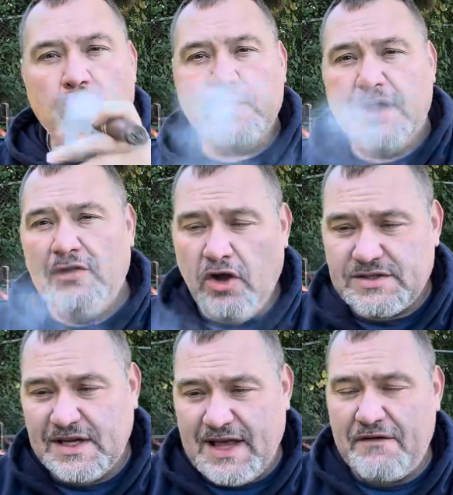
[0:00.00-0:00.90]
It looks
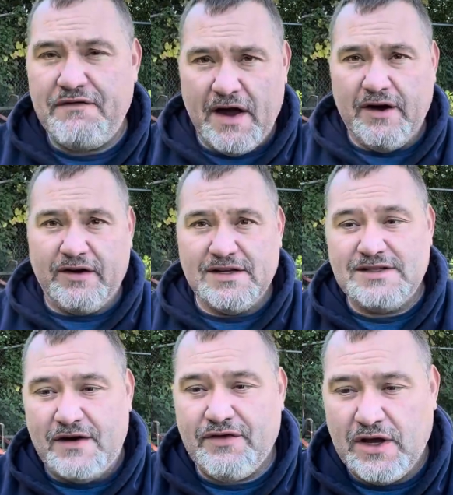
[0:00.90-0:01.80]
like that fire is
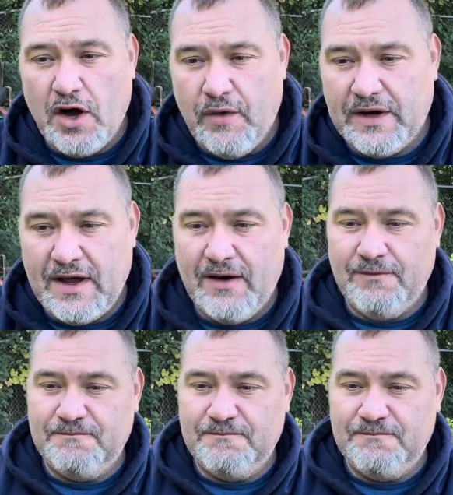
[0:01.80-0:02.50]
definitely going now.